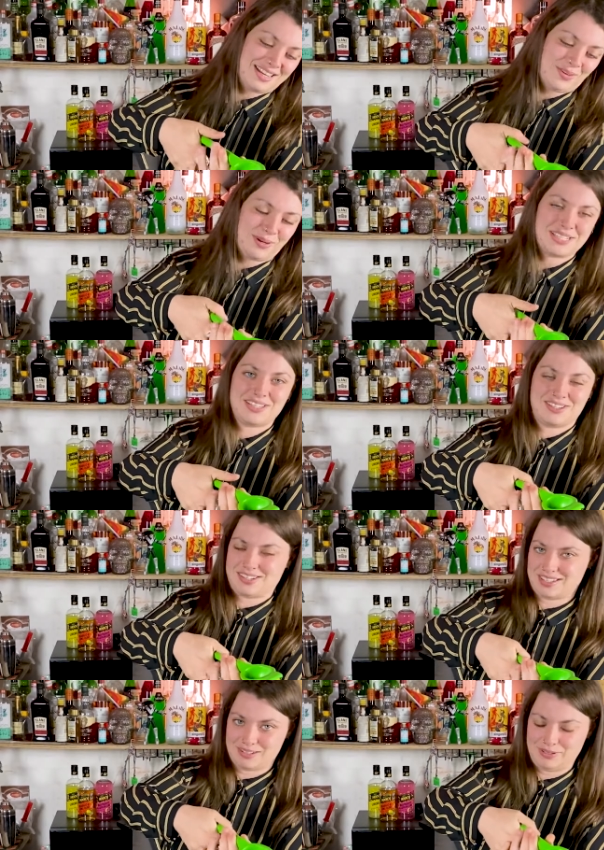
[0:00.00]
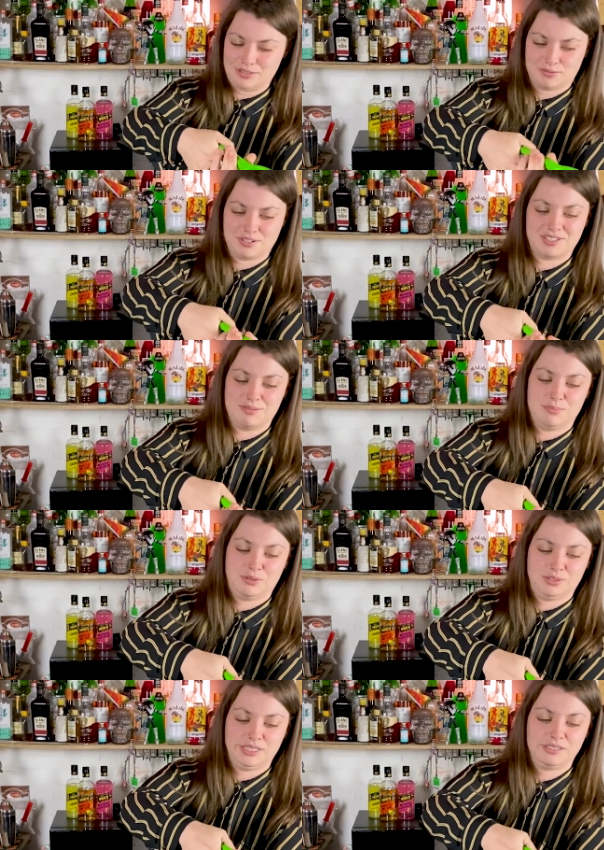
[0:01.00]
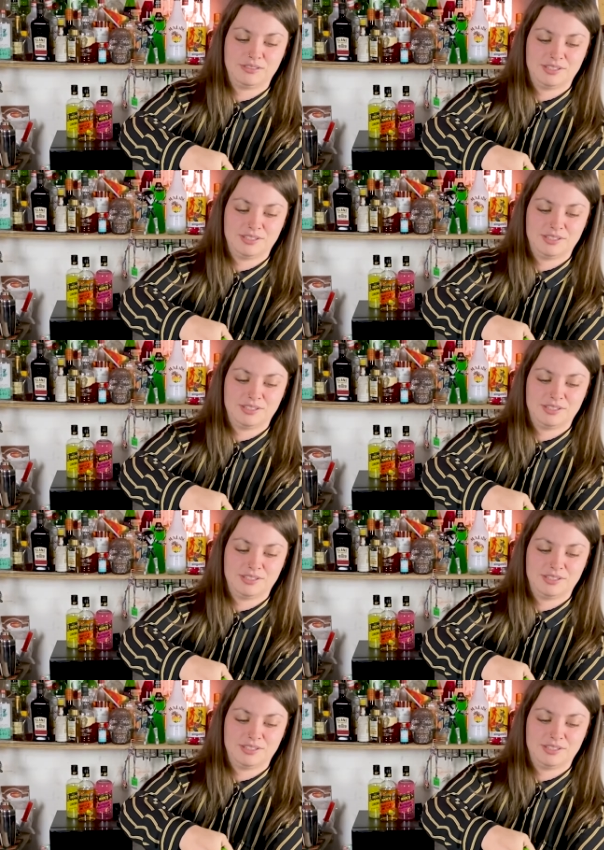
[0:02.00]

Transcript: Otherwise, it's just gonna be gross and moldy.